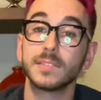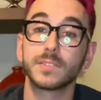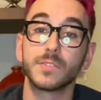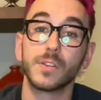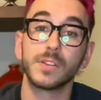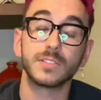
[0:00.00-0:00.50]

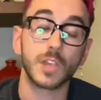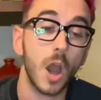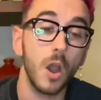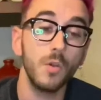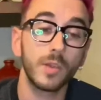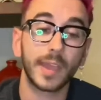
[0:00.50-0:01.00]
there is
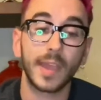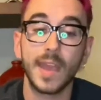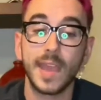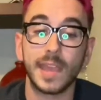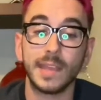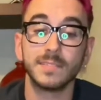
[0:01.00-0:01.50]
oak,
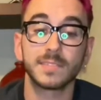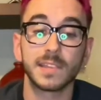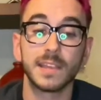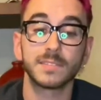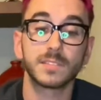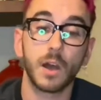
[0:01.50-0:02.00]

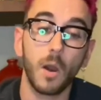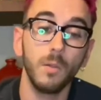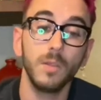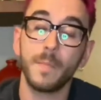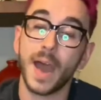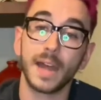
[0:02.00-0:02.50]
incense,
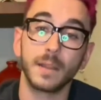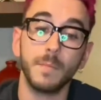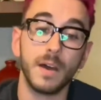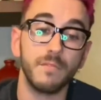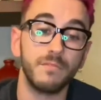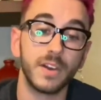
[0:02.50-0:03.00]

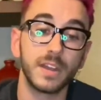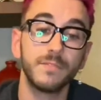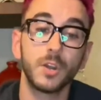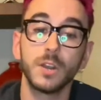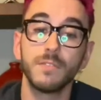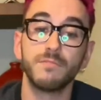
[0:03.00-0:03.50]
olibanum,
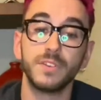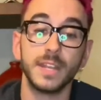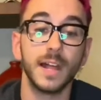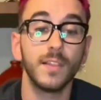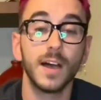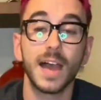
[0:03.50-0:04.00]
vetiver,
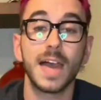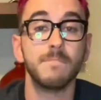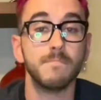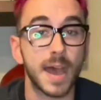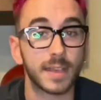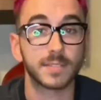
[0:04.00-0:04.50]
vanilla, and
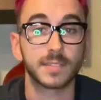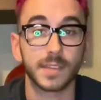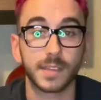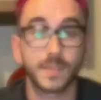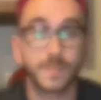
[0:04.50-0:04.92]
mastic.